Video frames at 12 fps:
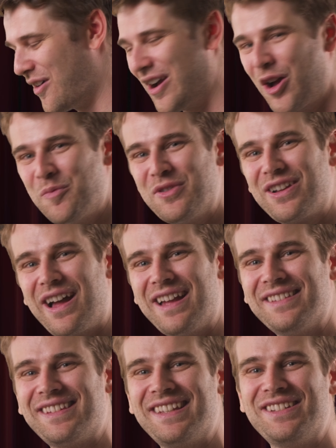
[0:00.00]
I hope you
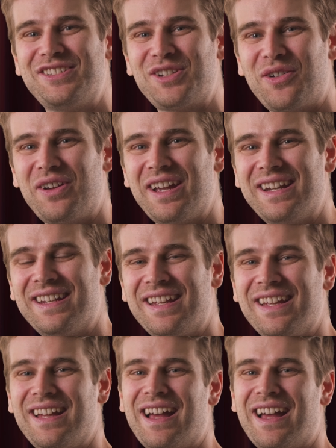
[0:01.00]
guys enjoyed